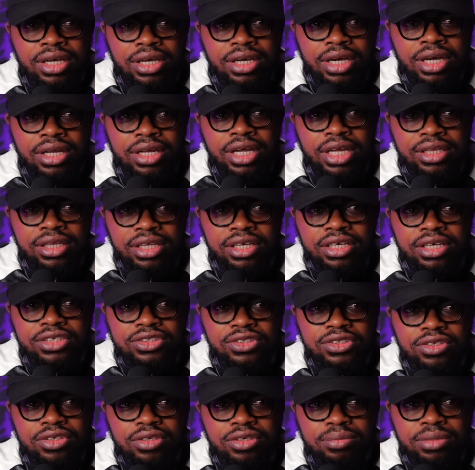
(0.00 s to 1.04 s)
and I think
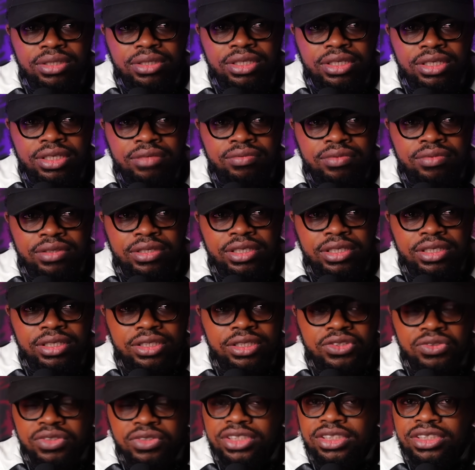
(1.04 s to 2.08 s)
it's going to be a very
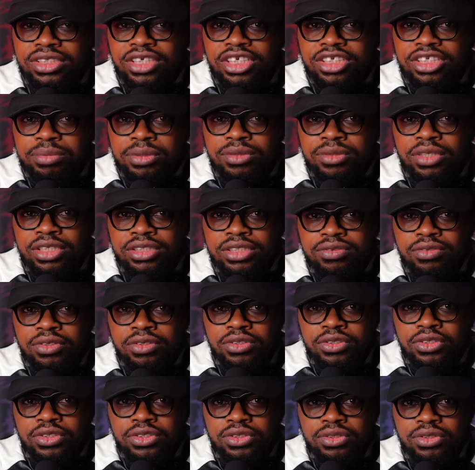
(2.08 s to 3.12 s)
interesting experience for
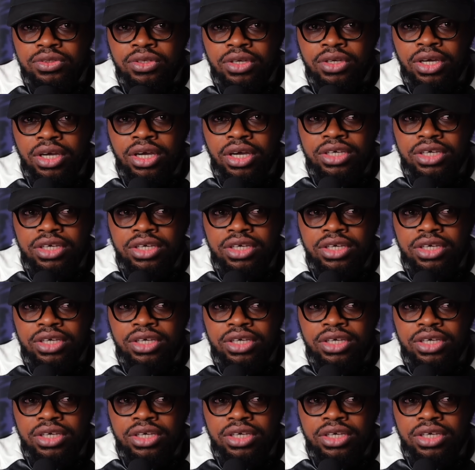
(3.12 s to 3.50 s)
you to